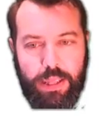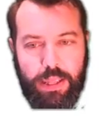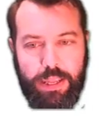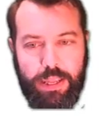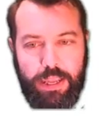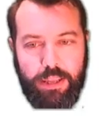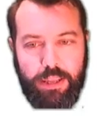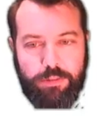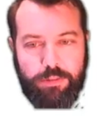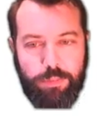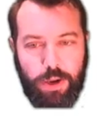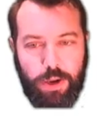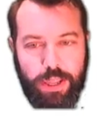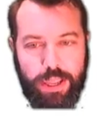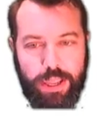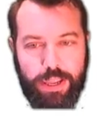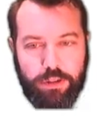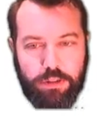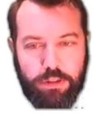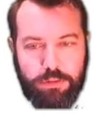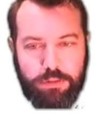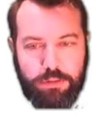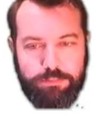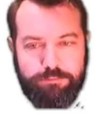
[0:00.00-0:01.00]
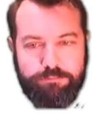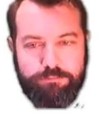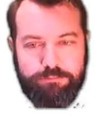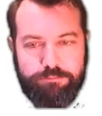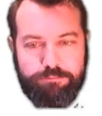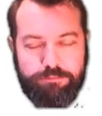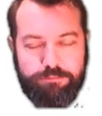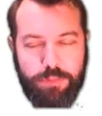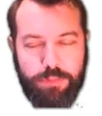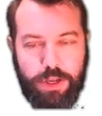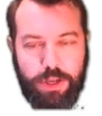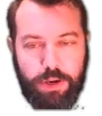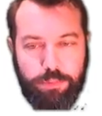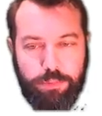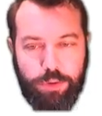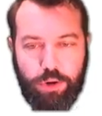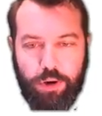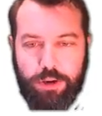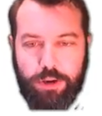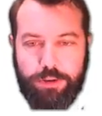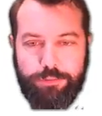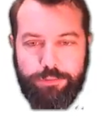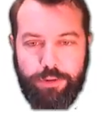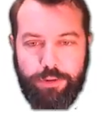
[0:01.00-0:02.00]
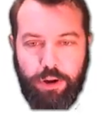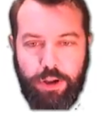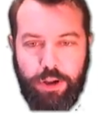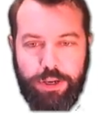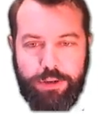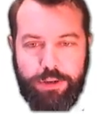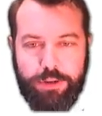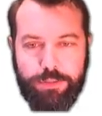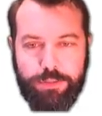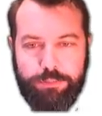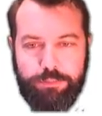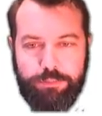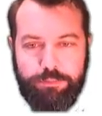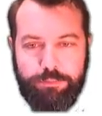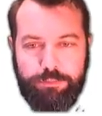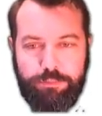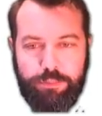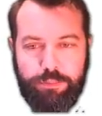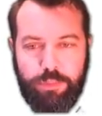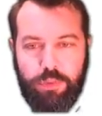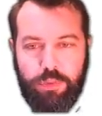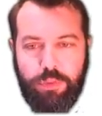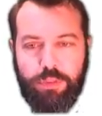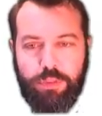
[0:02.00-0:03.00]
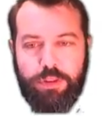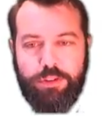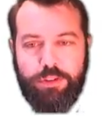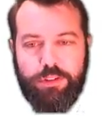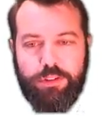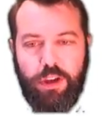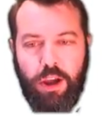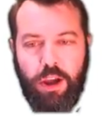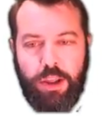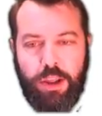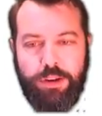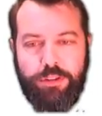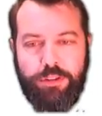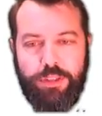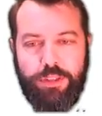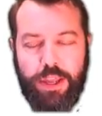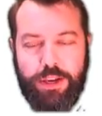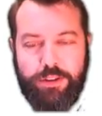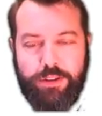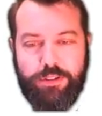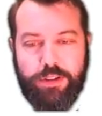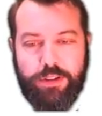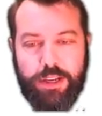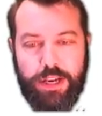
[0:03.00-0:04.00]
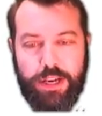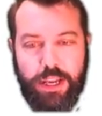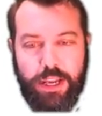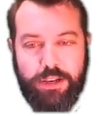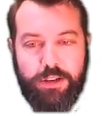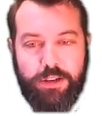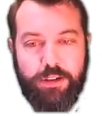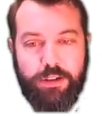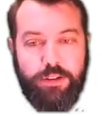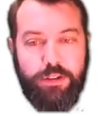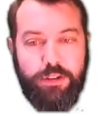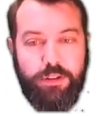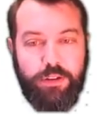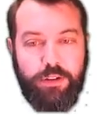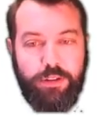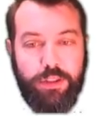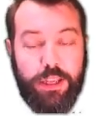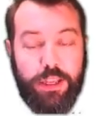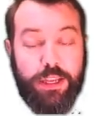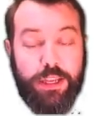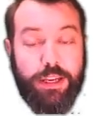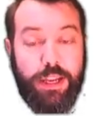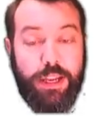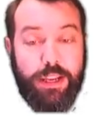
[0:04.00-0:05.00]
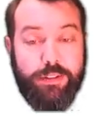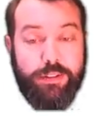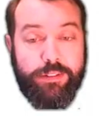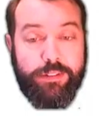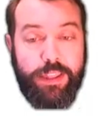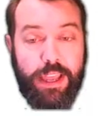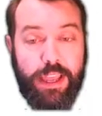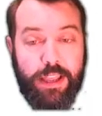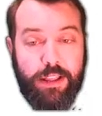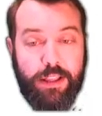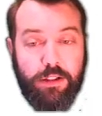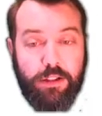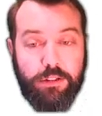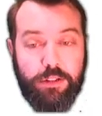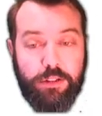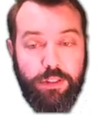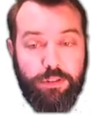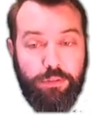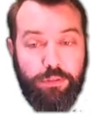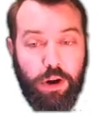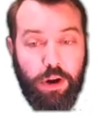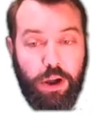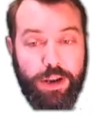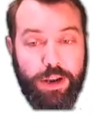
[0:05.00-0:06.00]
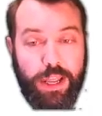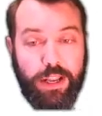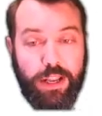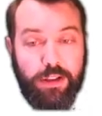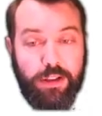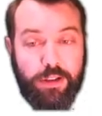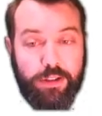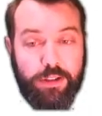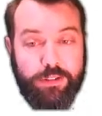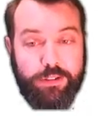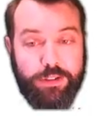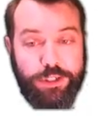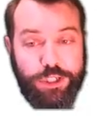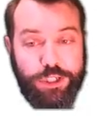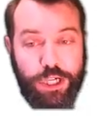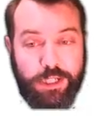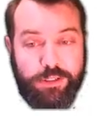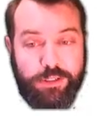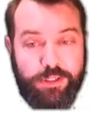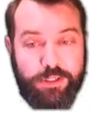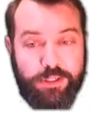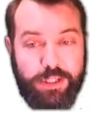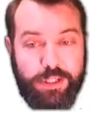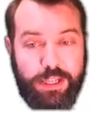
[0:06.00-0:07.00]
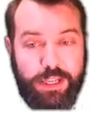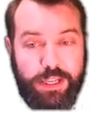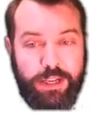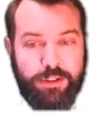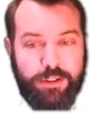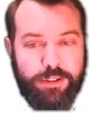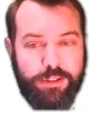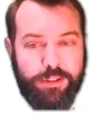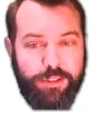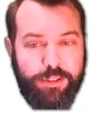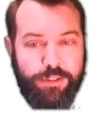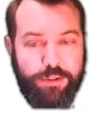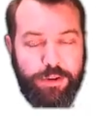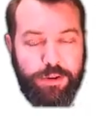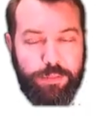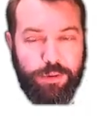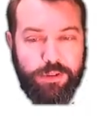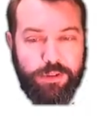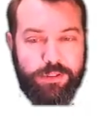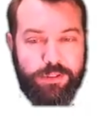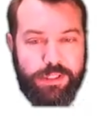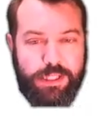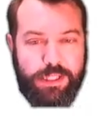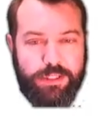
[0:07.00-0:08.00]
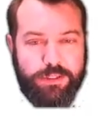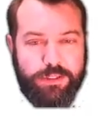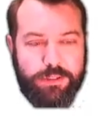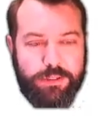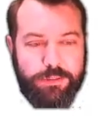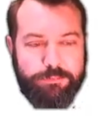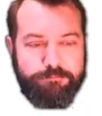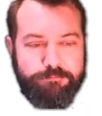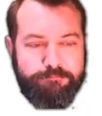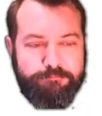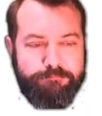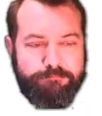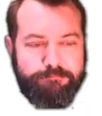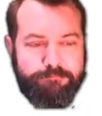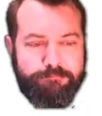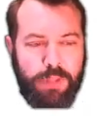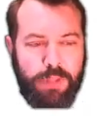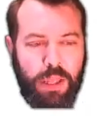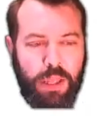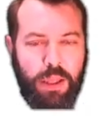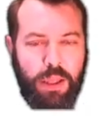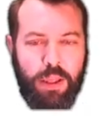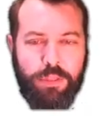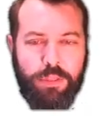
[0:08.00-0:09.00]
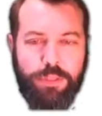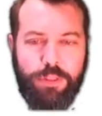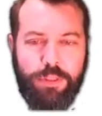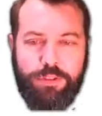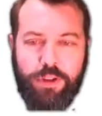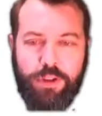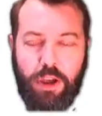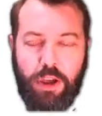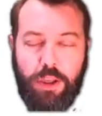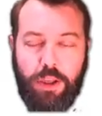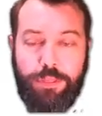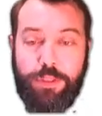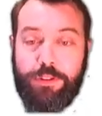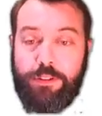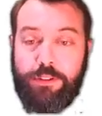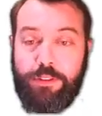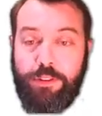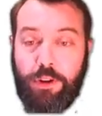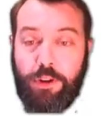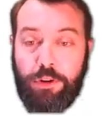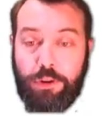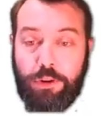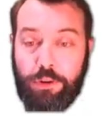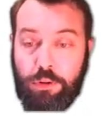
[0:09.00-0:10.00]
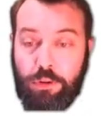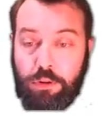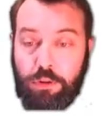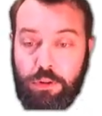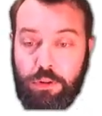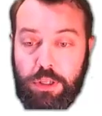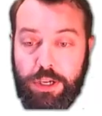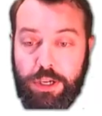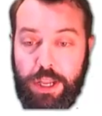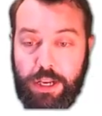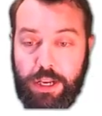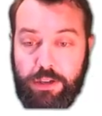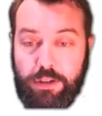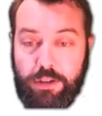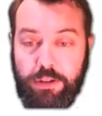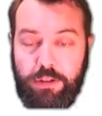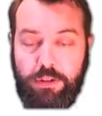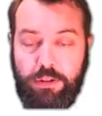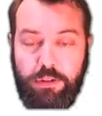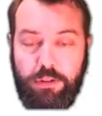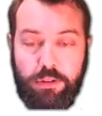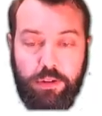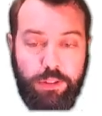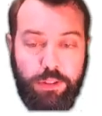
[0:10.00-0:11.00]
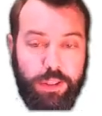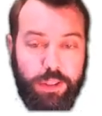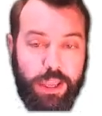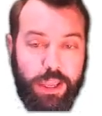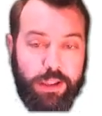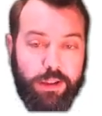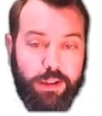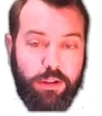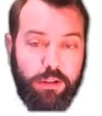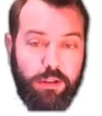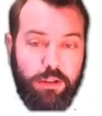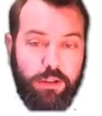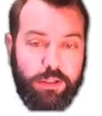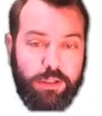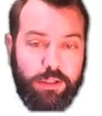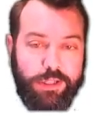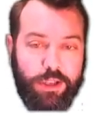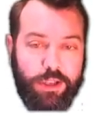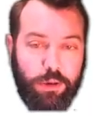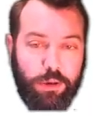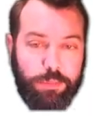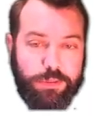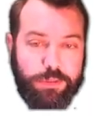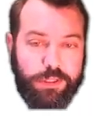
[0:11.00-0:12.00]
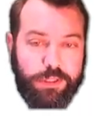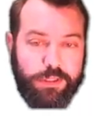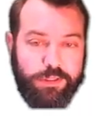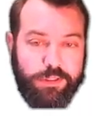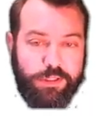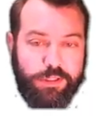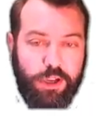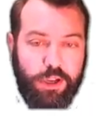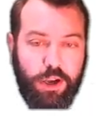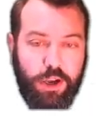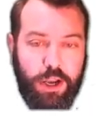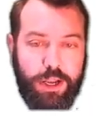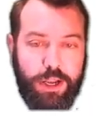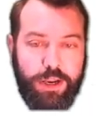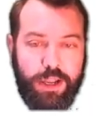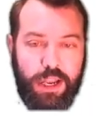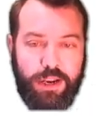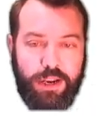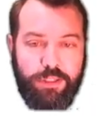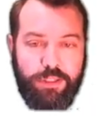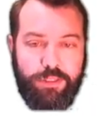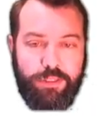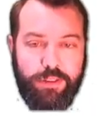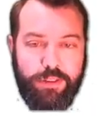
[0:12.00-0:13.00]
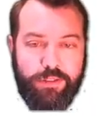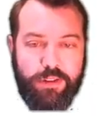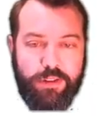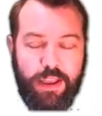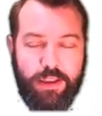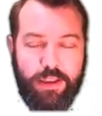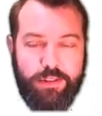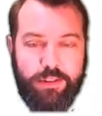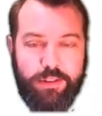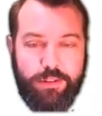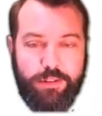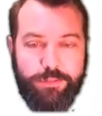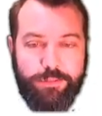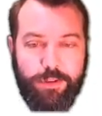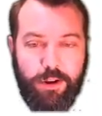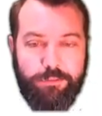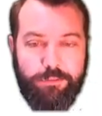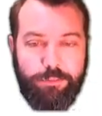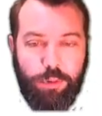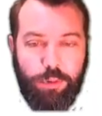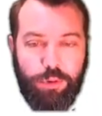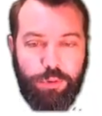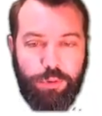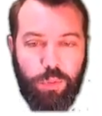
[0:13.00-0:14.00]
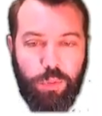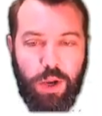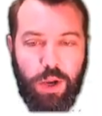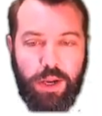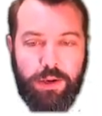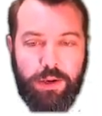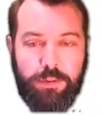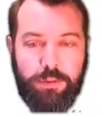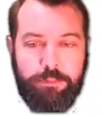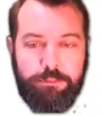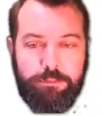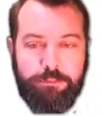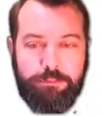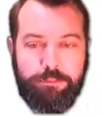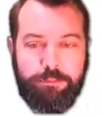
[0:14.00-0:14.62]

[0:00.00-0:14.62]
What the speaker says: Here's my angle that I'm trying to find. The side that is connected, that connects the angle to the right angle, is adjacent here. It's 3.6. The side that's not at all connected to the angle is the opposite side, and in this case is 5.1.